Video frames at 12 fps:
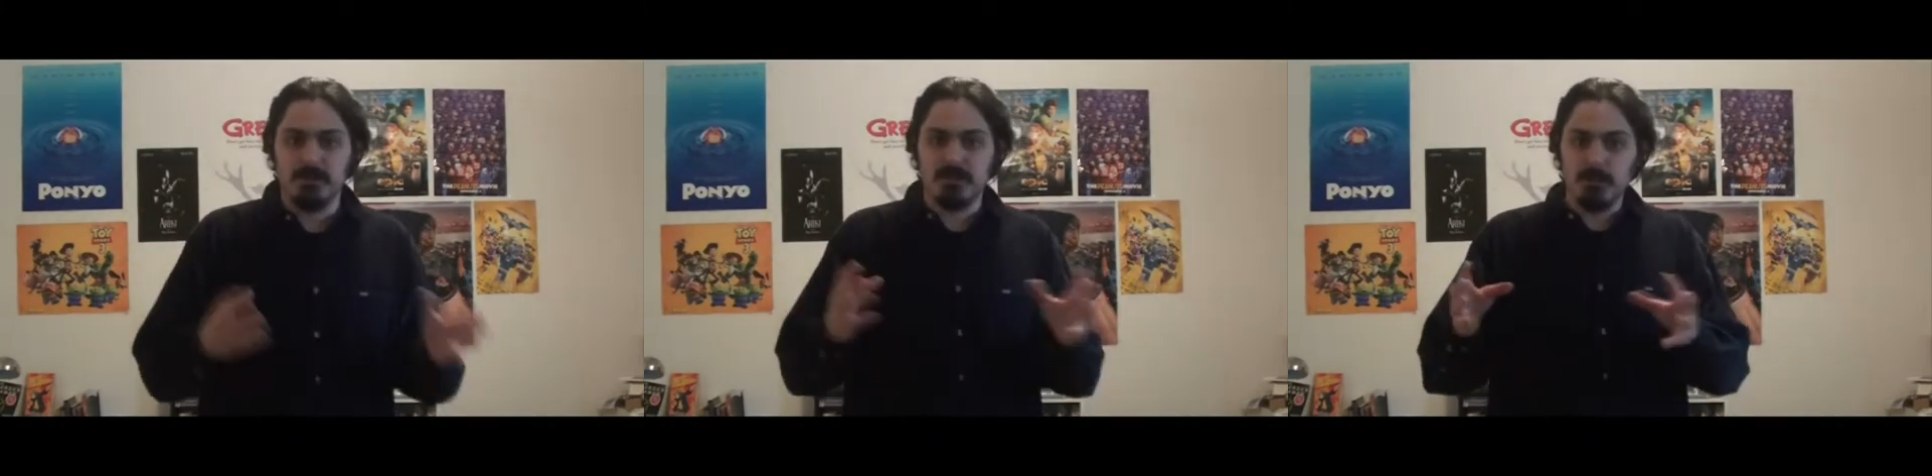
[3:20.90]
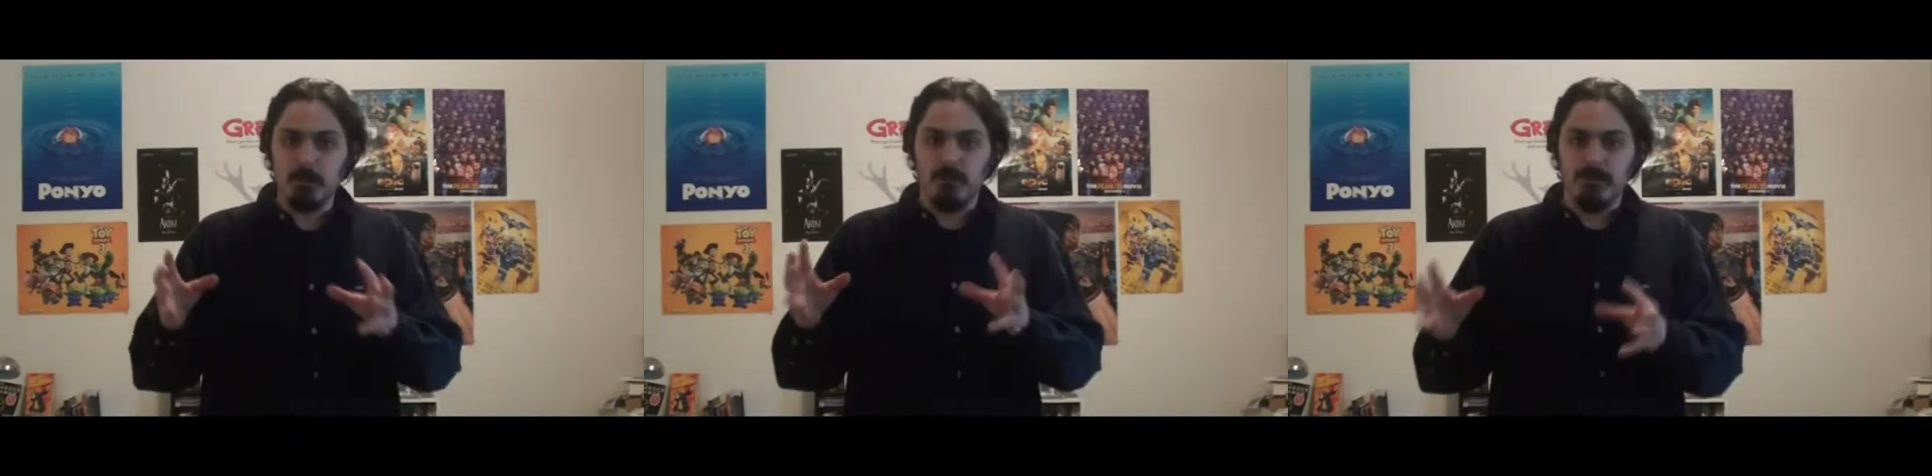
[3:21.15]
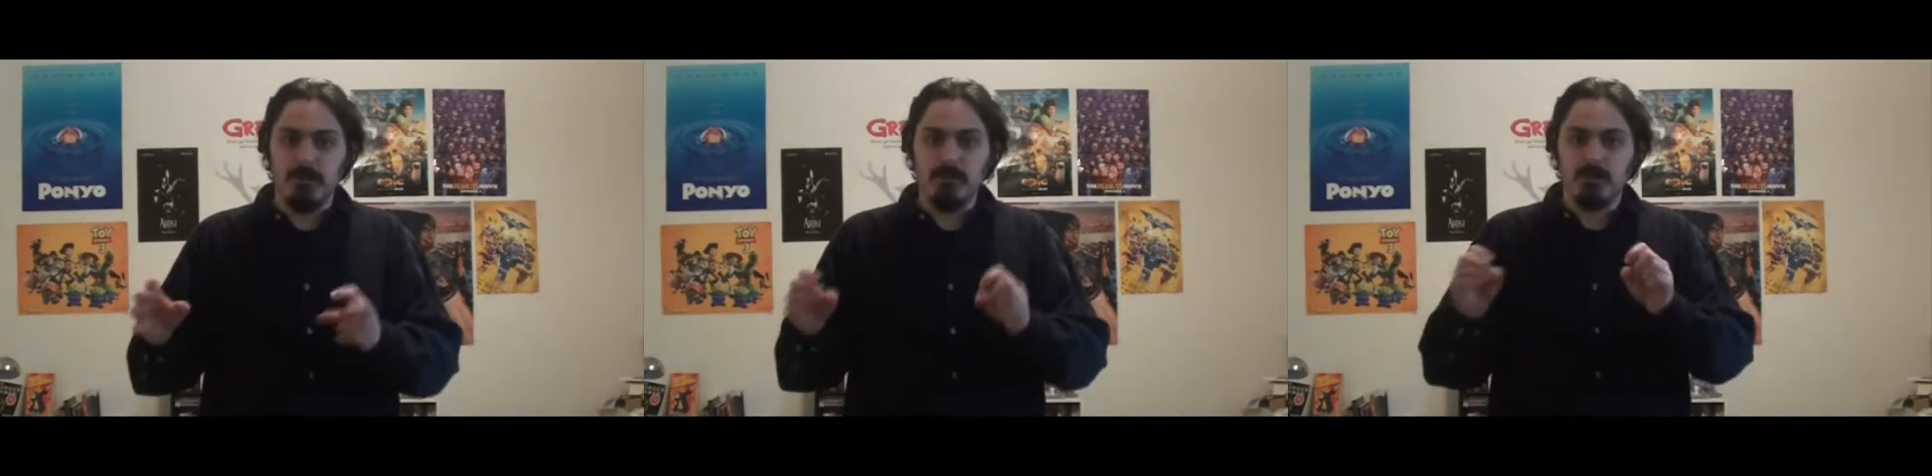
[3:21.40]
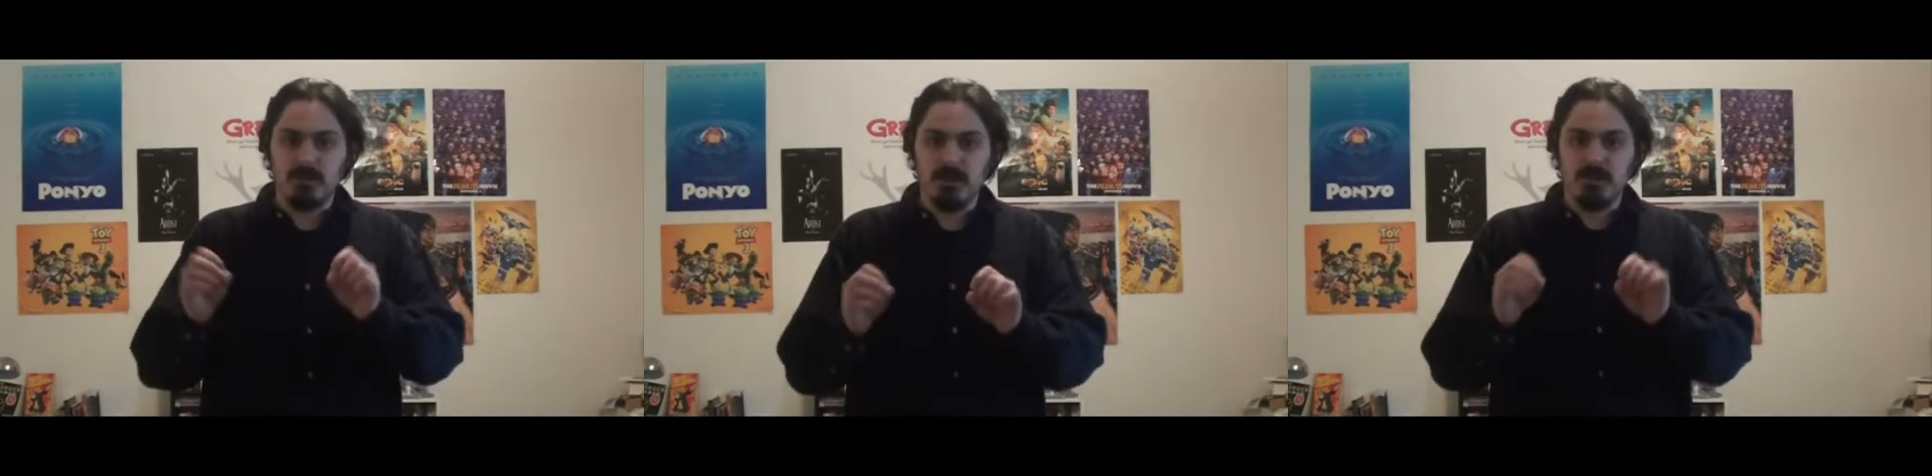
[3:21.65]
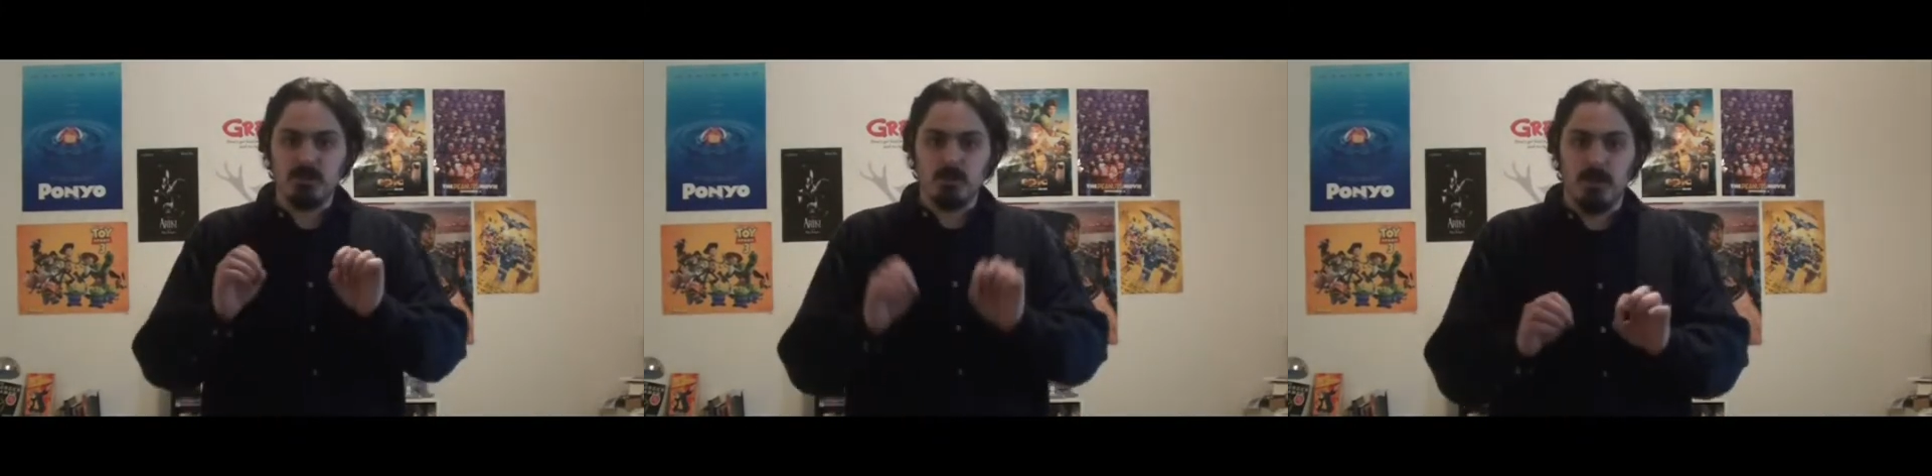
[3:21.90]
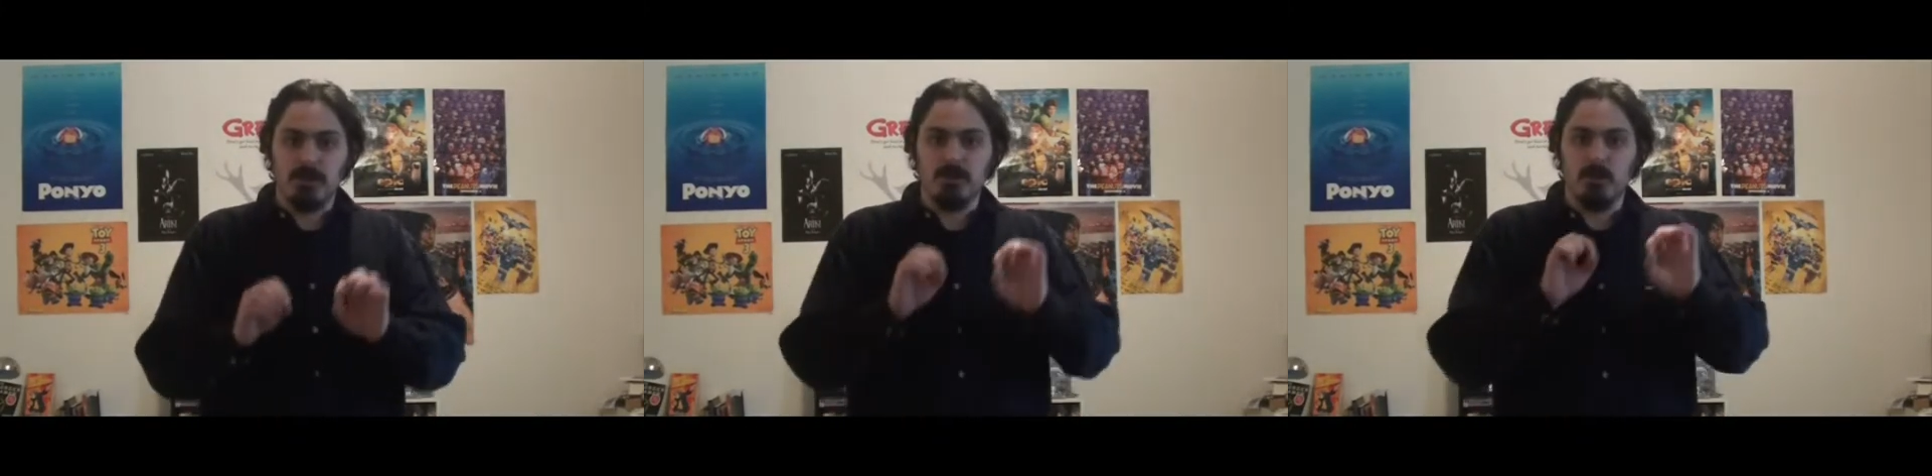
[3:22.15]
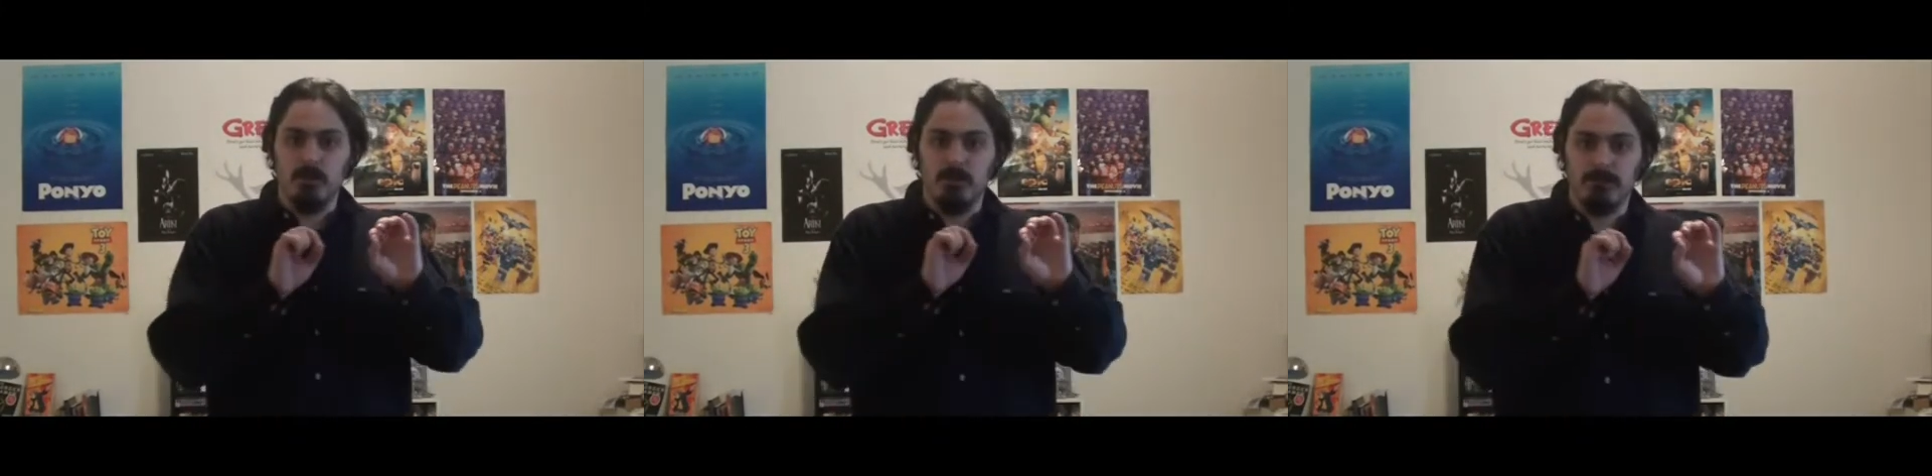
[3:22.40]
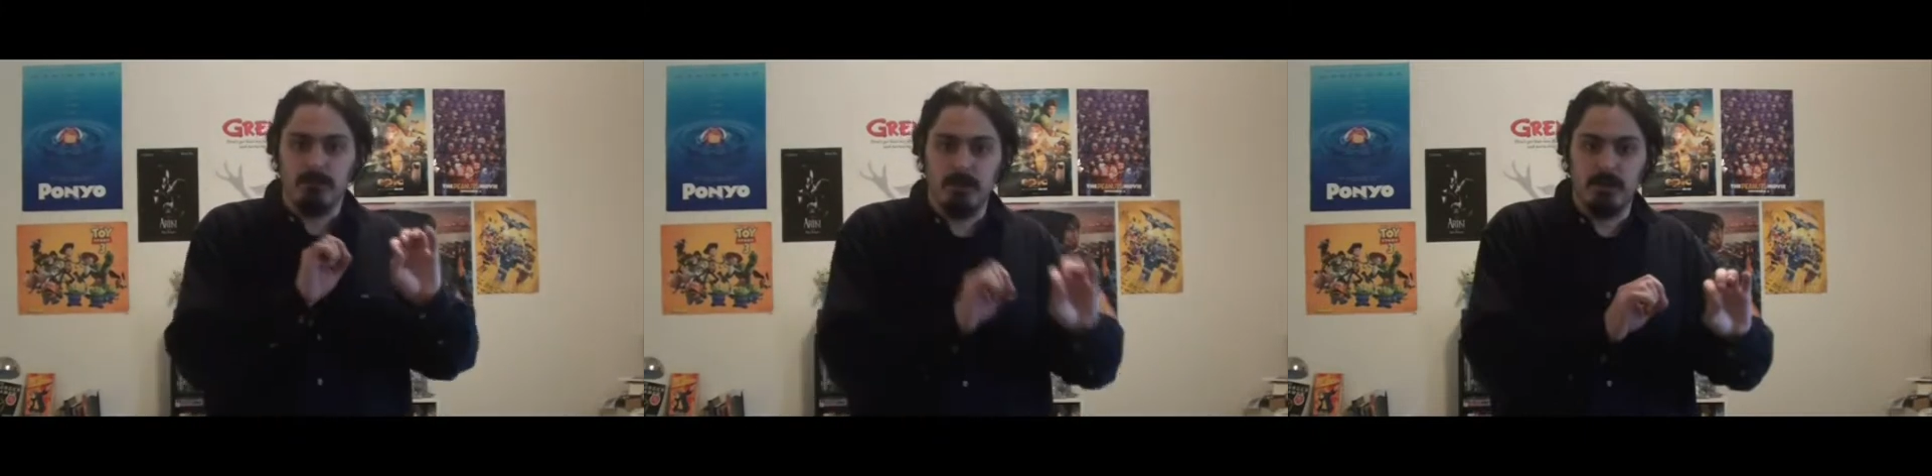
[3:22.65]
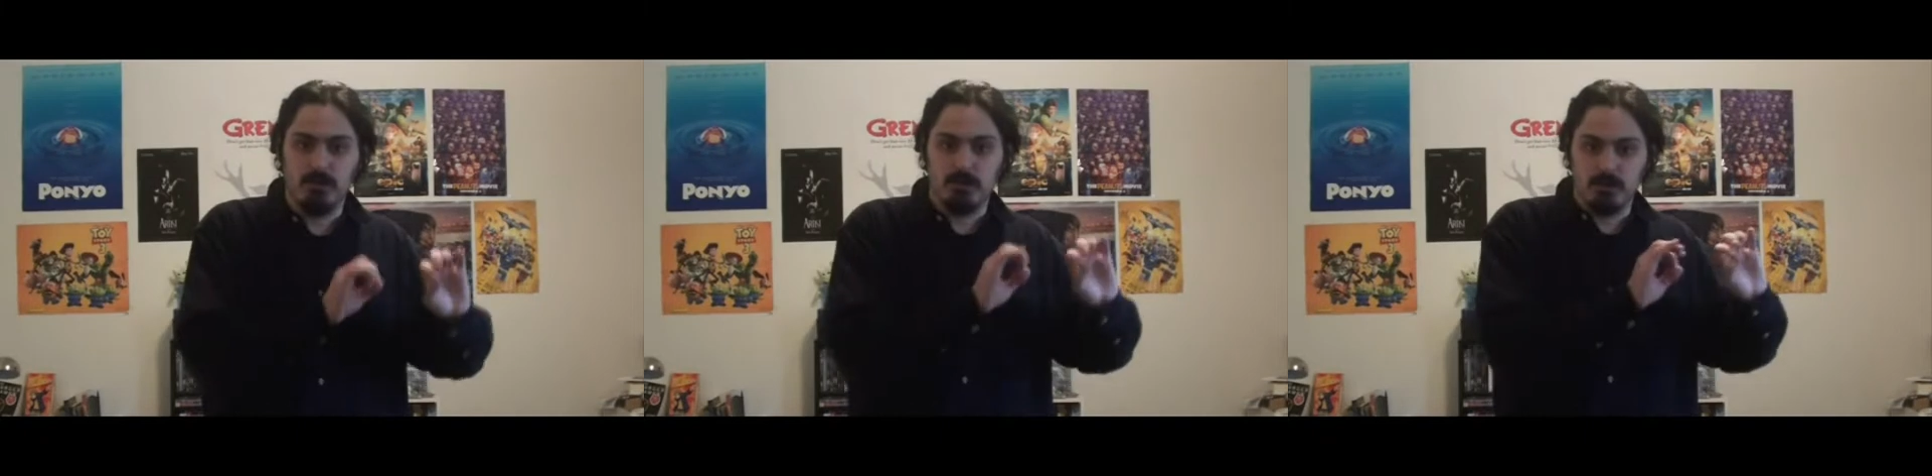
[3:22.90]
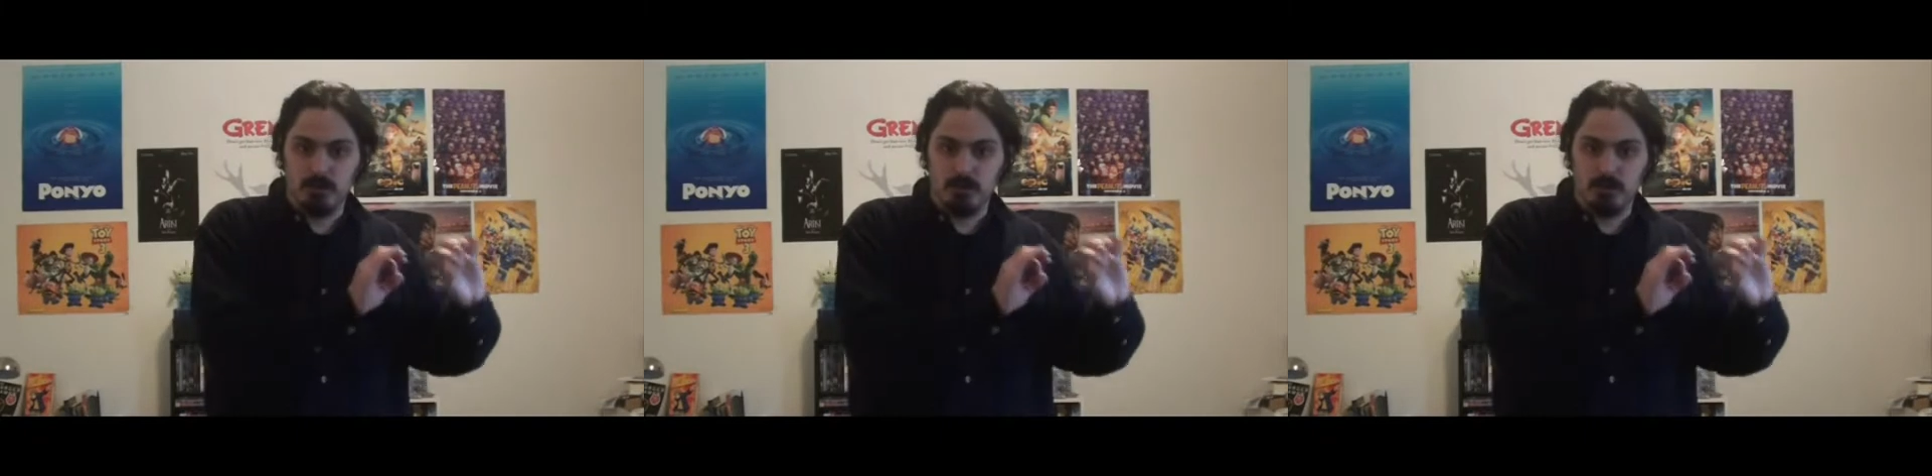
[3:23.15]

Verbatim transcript: A simple favor does run into a frequent